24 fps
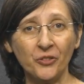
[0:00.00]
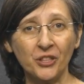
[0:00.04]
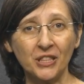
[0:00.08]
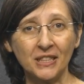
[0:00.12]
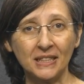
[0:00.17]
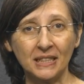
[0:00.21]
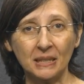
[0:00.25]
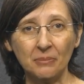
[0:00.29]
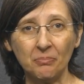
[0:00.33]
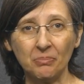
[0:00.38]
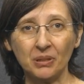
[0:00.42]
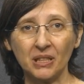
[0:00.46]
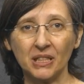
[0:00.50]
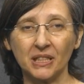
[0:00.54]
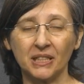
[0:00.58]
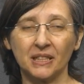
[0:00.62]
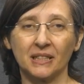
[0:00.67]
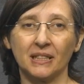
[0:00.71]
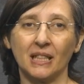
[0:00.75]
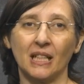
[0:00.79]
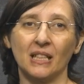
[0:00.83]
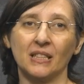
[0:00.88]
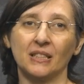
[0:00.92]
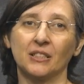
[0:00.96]
the simplest
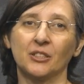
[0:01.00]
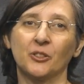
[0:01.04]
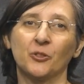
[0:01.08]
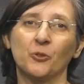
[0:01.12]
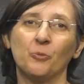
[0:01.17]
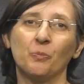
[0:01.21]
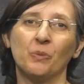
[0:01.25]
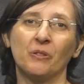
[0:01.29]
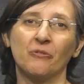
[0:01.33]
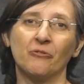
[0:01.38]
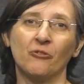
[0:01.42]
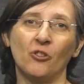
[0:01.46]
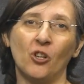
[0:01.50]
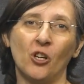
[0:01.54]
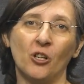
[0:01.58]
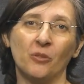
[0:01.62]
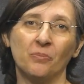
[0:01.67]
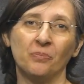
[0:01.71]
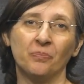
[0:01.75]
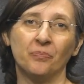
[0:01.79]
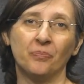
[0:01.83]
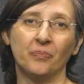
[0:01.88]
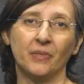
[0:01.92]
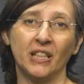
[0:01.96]
tasks to
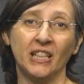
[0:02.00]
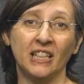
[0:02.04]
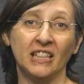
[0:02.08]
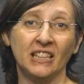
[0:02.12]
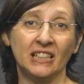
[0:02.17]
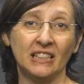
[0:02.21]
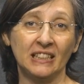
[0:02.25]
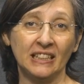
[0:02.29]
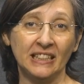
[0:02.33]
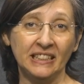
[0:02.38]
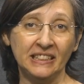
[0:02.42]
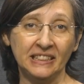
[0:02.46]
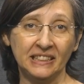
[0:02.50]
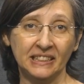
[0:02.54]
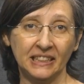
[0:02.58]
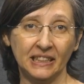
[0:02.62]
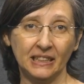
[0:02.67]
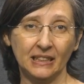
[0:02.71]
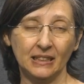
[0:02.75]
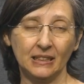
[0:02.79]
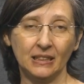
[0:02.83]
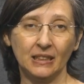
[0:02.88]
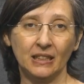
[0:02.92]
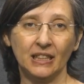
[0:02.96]
perform in
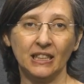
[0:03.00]
cleansing